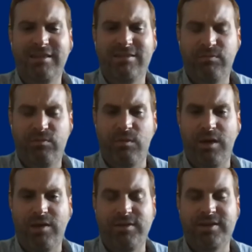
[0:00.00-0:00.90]
like
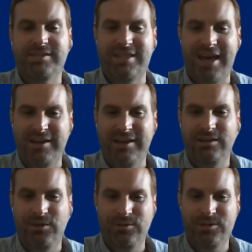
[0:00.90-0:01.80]
if it's that
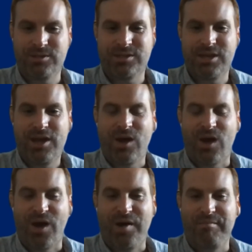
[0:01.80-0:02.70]
close,
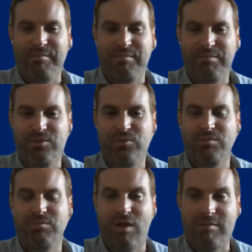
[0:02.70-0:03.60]
you
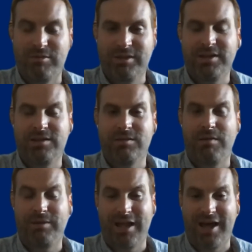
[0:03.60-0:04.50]
could probably
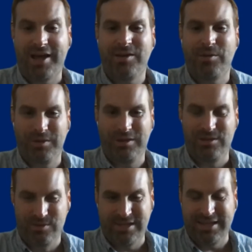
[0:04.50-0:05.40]
apply with
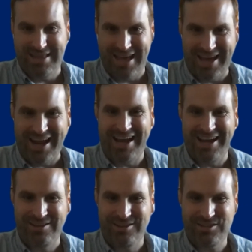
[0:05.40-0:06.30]
using that
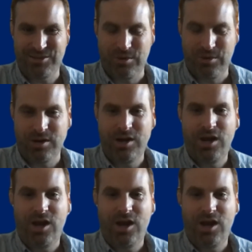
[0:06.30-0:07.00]
IELTS score.